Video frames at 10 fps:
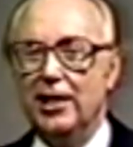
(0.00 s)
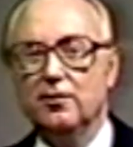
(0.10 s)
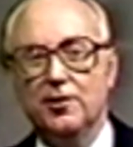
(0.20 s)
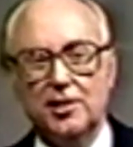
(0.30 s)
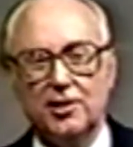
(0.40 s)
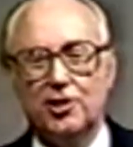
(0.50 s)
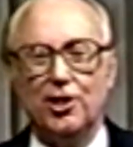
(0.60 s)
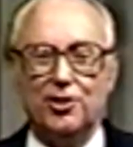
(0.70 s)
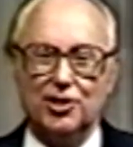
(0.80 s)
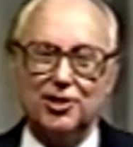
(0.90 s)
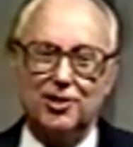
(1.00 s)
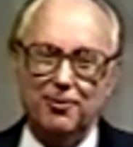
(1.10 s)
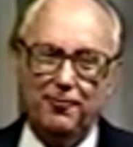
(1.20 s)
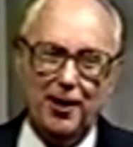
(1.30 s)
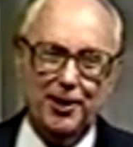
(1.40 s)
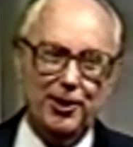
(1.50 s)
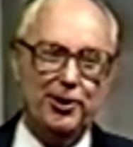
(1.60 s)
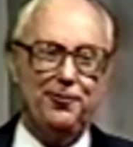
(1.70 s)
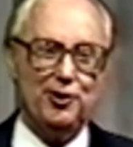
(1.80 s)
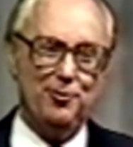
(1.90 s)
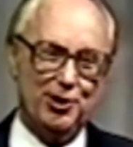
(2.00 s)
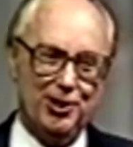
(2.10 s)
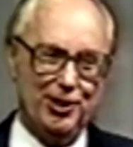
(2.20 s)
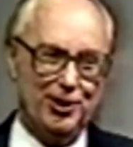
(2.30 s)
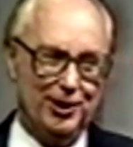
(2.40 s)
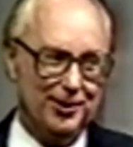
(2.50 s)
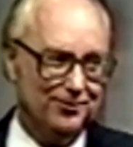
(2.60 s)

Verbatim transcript: and visit the churches we found it on the first missionary journey.